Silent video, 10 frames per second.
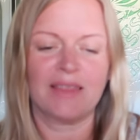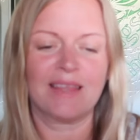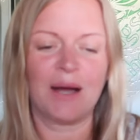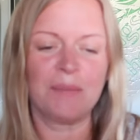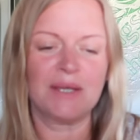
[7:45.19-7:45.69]

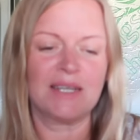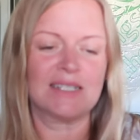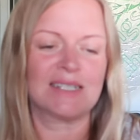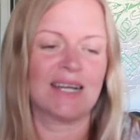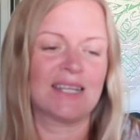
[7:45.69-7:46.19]
That
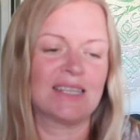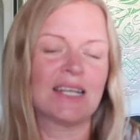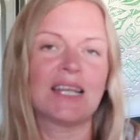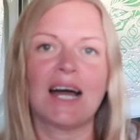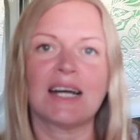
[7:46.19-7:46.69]
means that in the
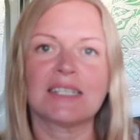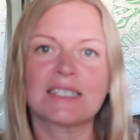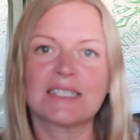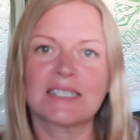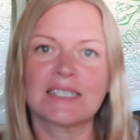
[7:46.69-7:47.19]

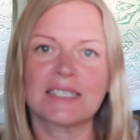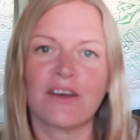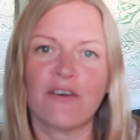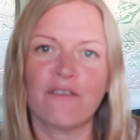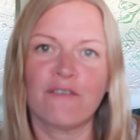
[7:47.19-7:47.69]
last
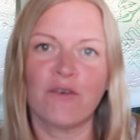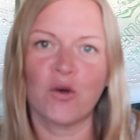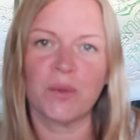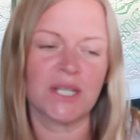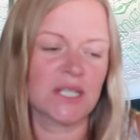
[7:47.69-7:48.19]

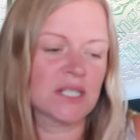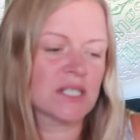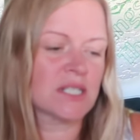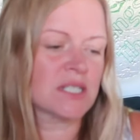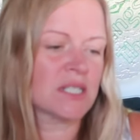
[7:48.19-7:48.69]
four
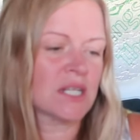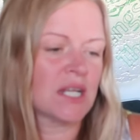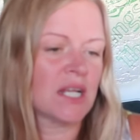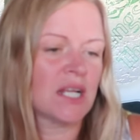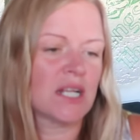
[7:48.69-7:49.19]
weeks,
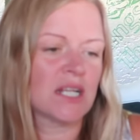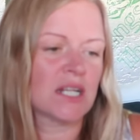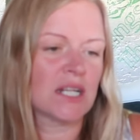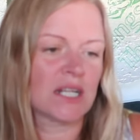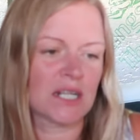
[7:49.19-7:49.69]

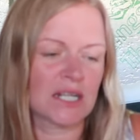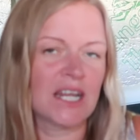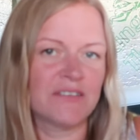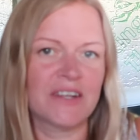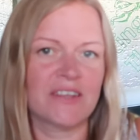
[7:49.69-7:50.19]

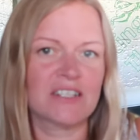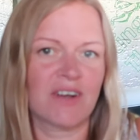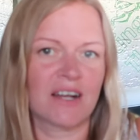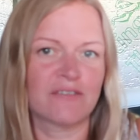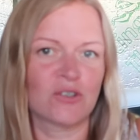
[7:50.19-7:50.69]
living in this
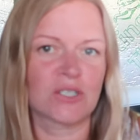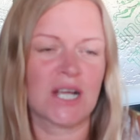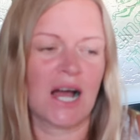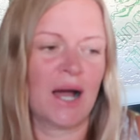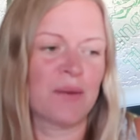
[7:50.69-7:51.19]
van
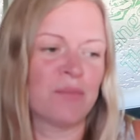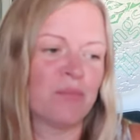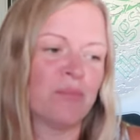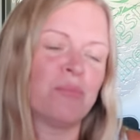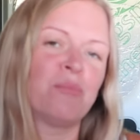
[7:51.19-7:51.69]

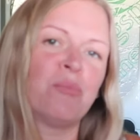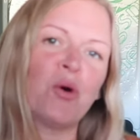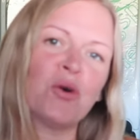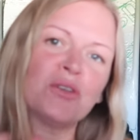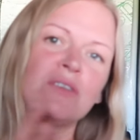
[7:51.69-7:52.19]
time,
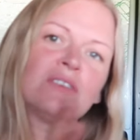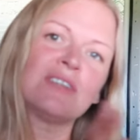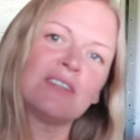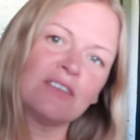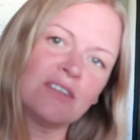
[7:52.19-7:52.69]
but
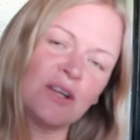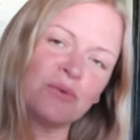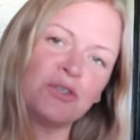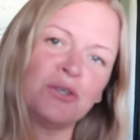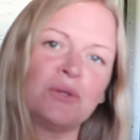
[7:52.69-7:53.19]
you know,
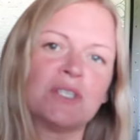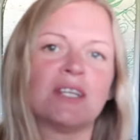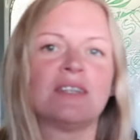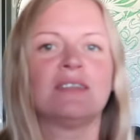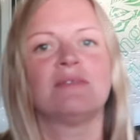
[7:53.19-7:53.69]

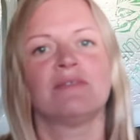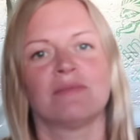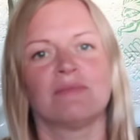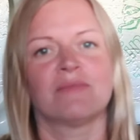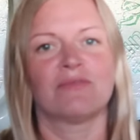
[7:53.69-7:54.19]
using
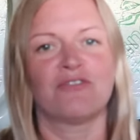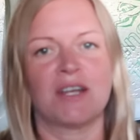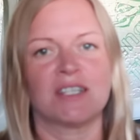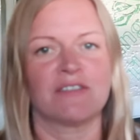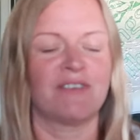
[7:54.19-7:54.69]

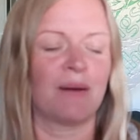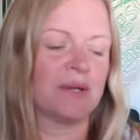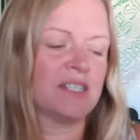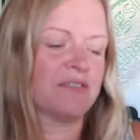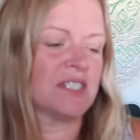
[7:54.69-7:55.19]
friends and
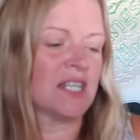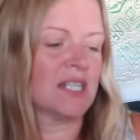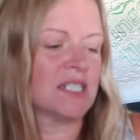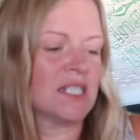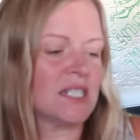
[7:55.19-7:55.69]
family's
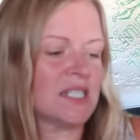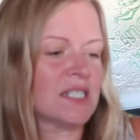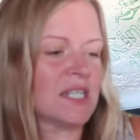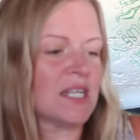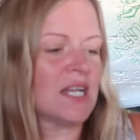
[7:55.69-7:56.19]

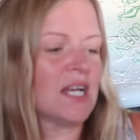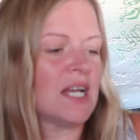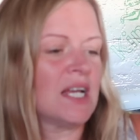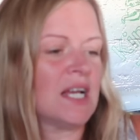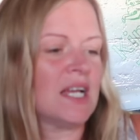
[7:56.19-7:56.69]
facilities,
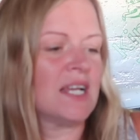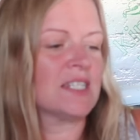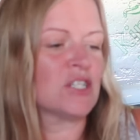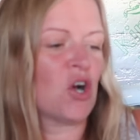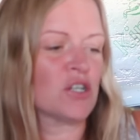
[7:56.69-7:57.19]

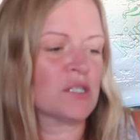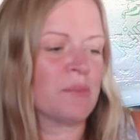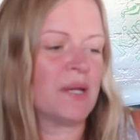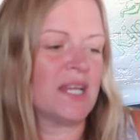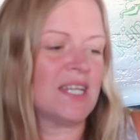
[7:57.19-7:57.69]
it's cost
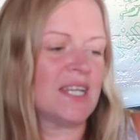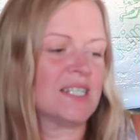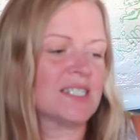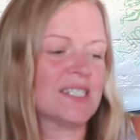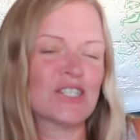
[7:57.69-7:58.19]
me
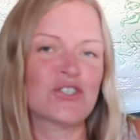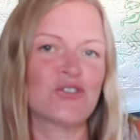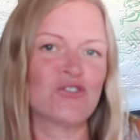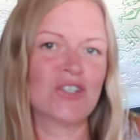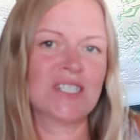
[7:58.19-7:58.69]
six
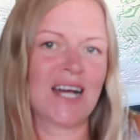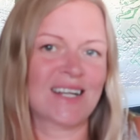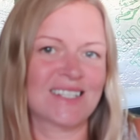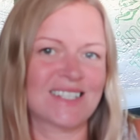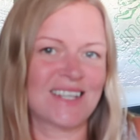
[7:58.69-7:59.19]
hundred
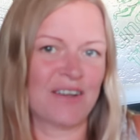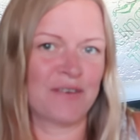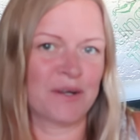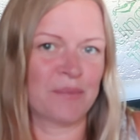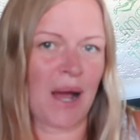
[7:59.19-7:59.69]
and seven